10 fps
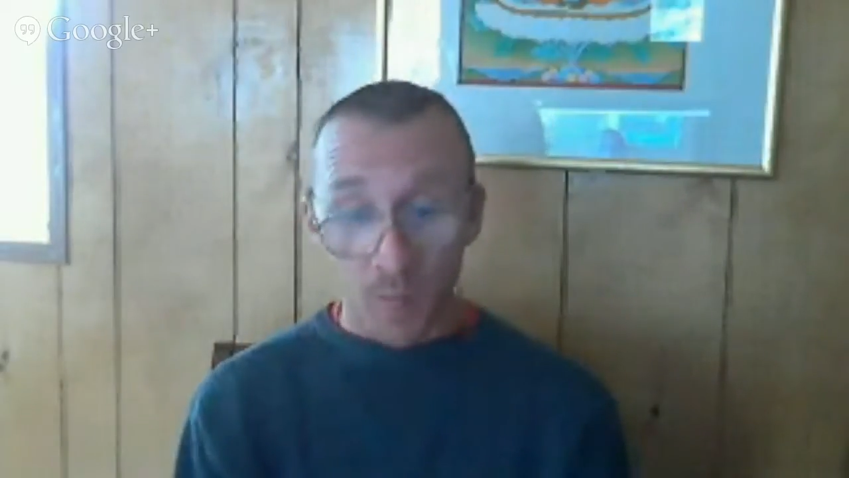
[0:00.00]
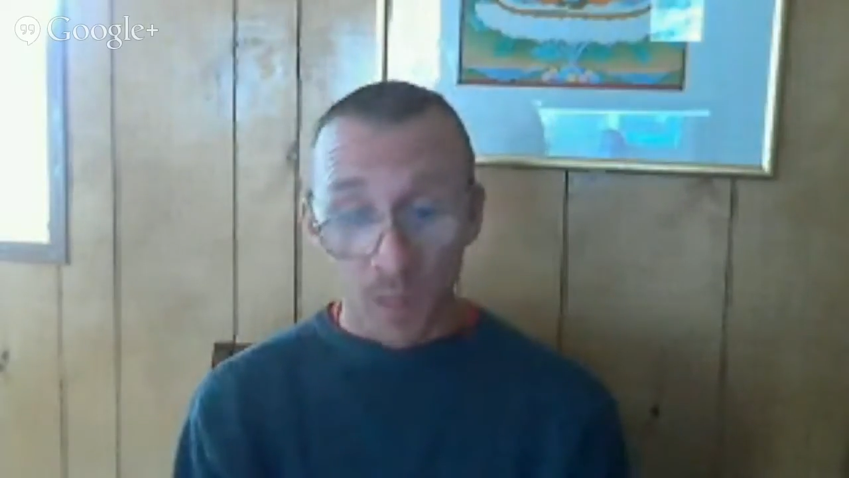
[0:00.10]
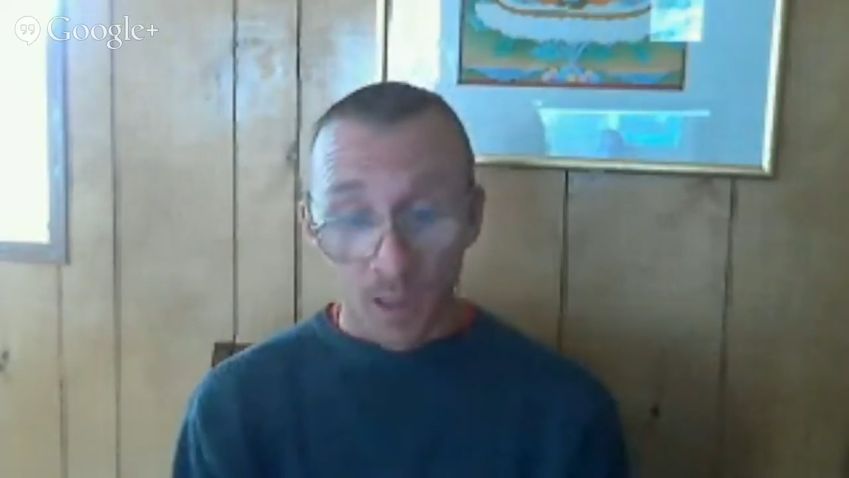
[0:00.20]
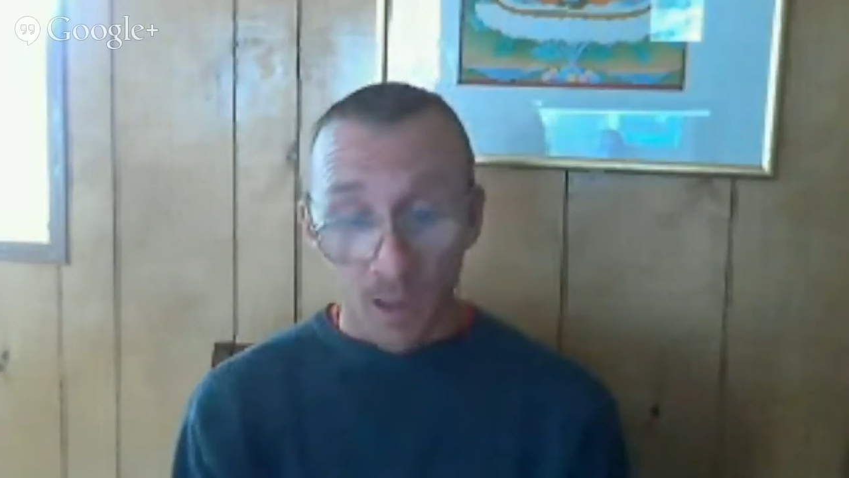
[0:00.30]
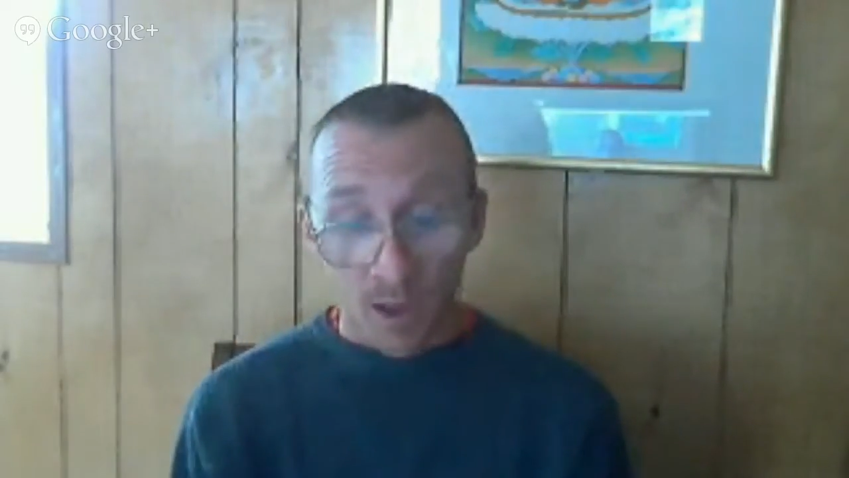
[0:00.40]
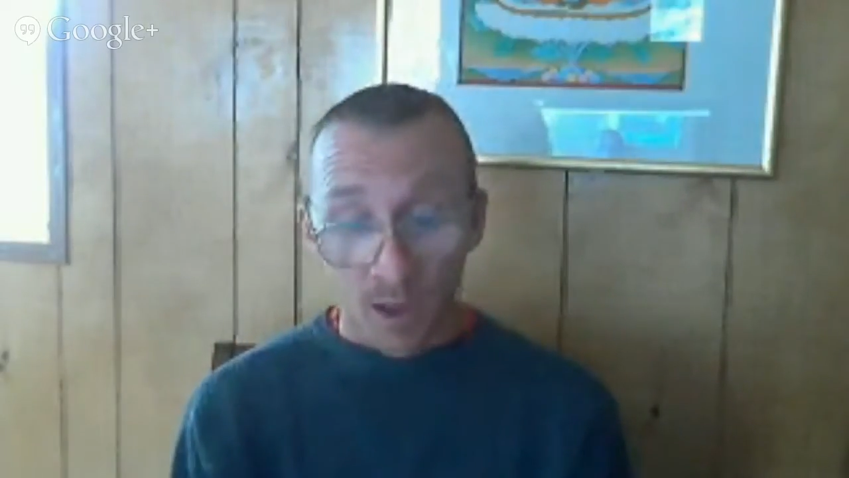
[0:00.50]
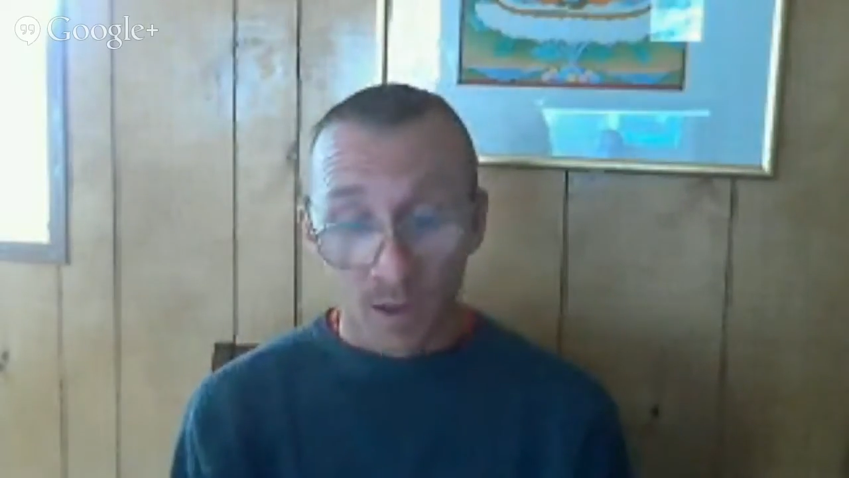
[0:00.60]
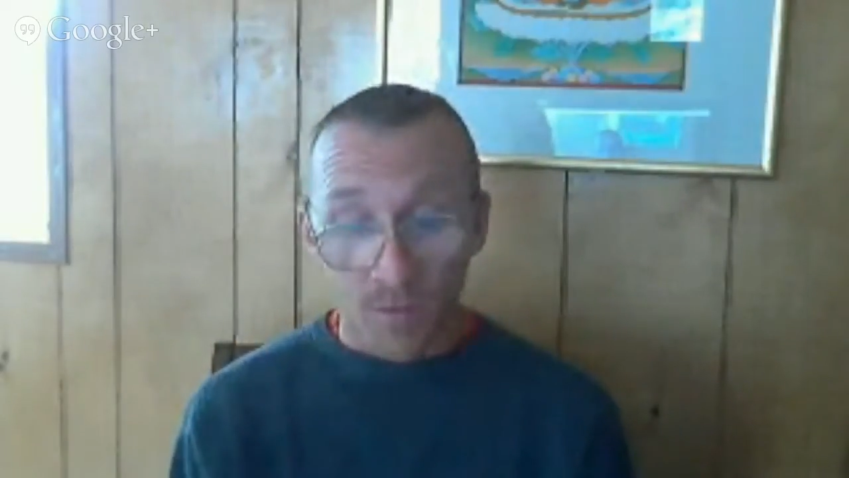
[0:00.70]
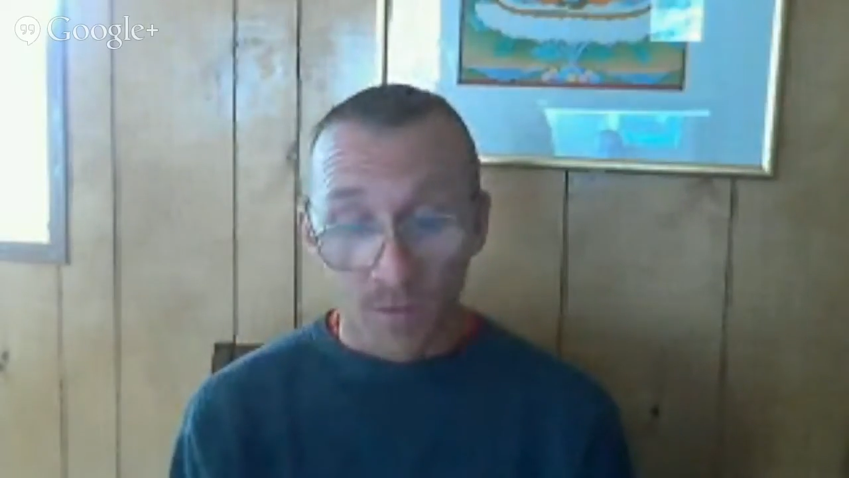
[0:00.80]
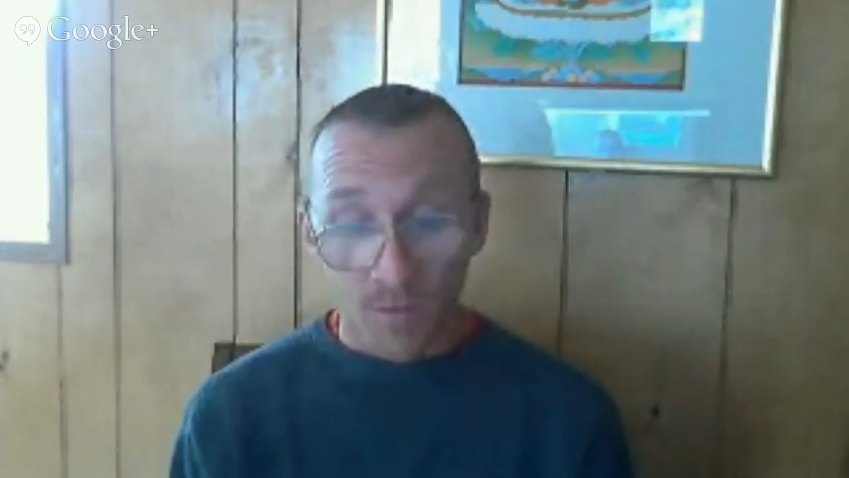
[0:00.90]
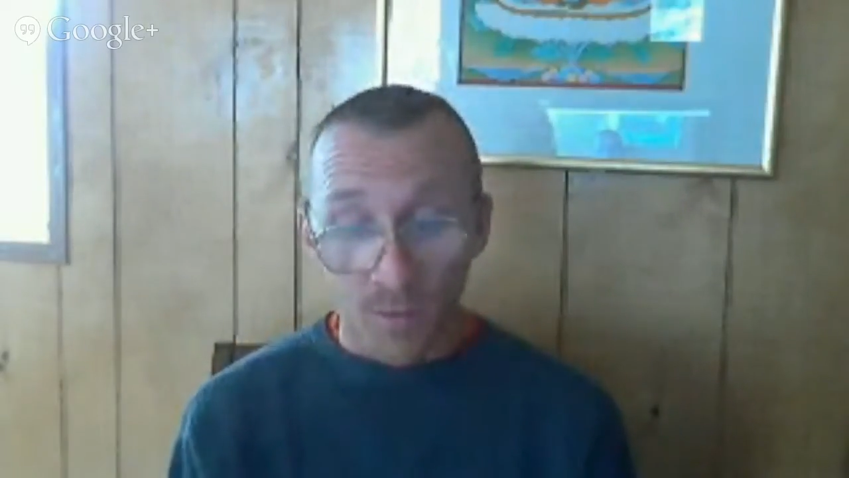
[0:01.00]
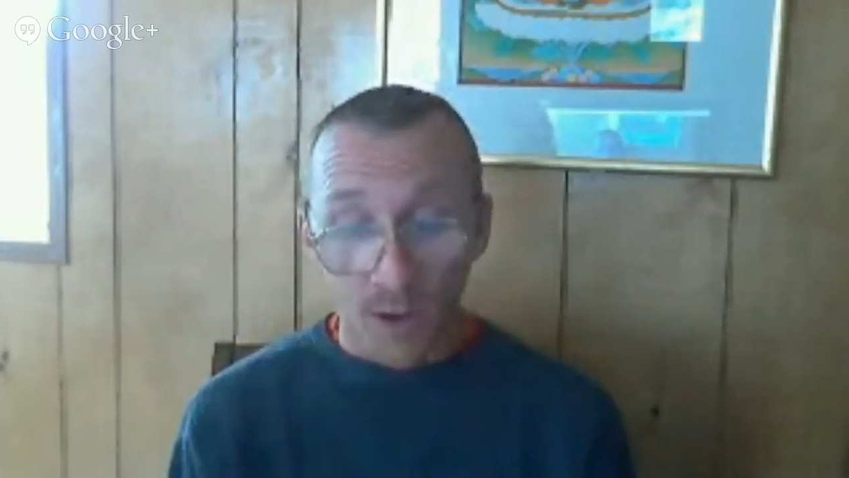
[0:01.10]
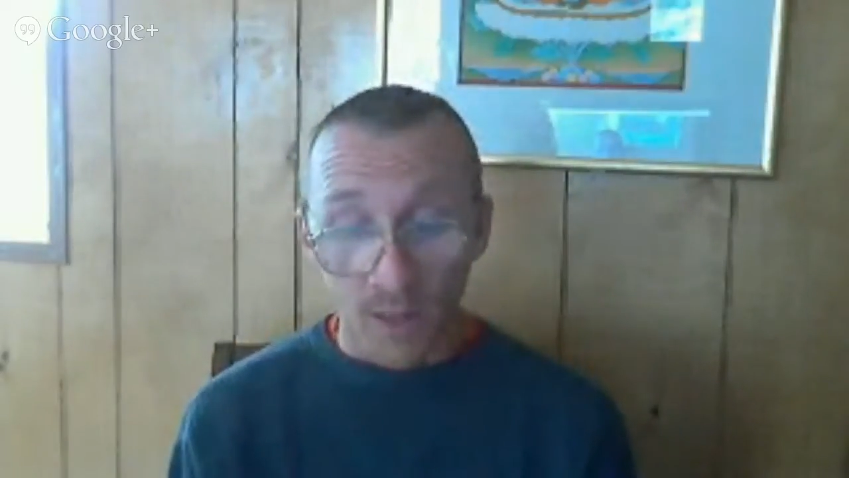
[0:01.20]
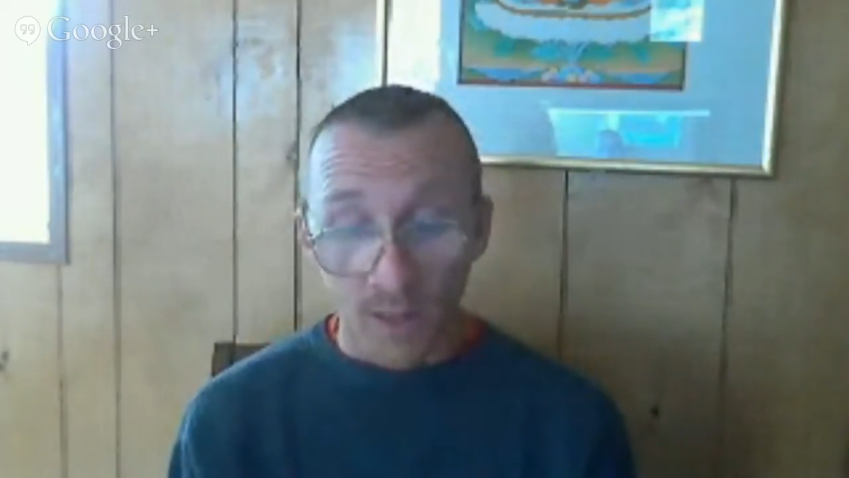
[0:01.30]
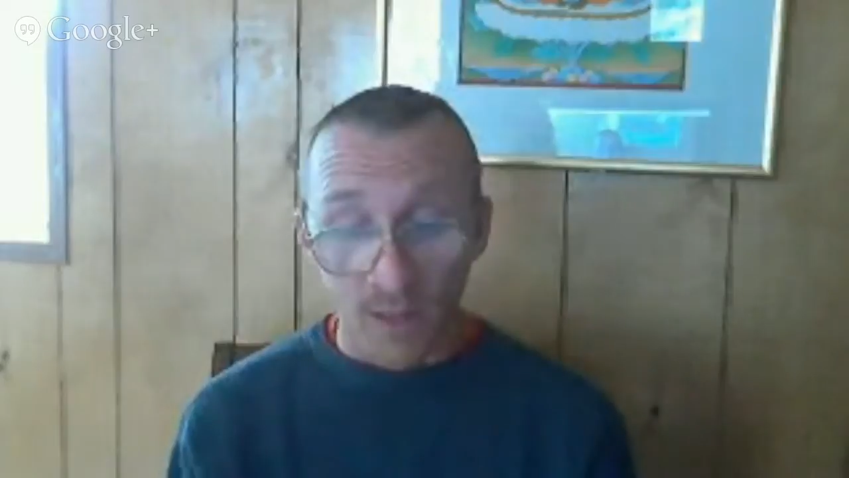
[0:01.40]
of
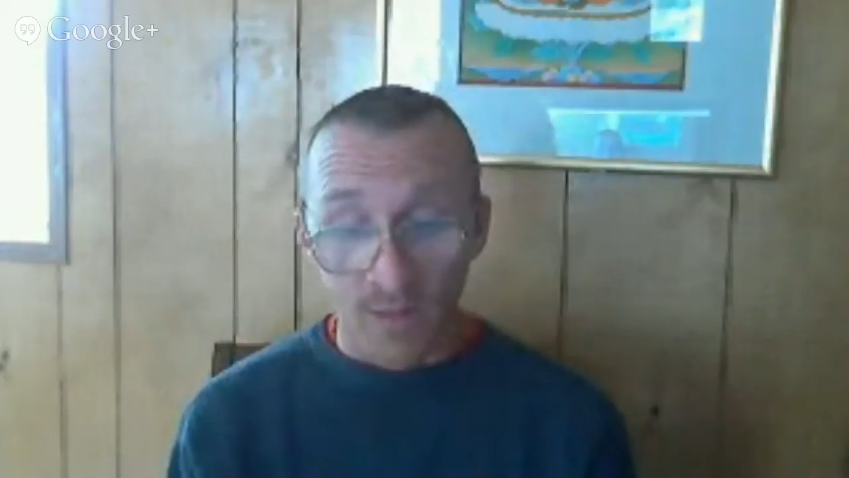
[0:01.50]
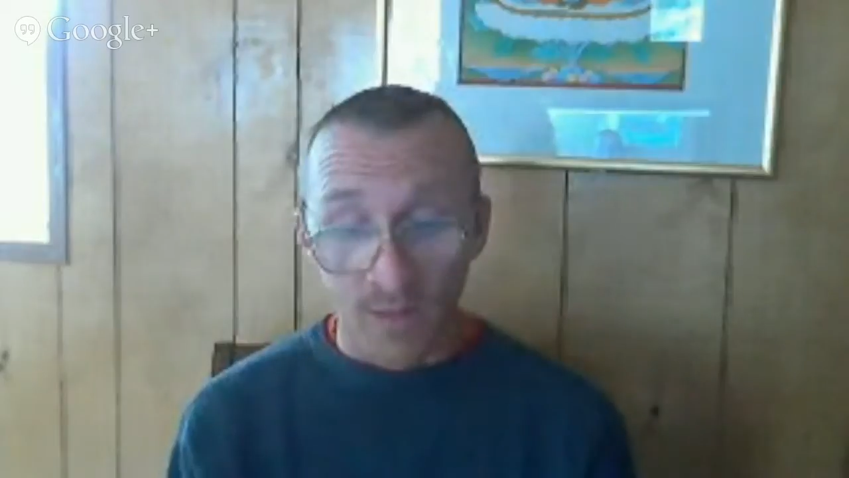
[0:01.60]
Recollective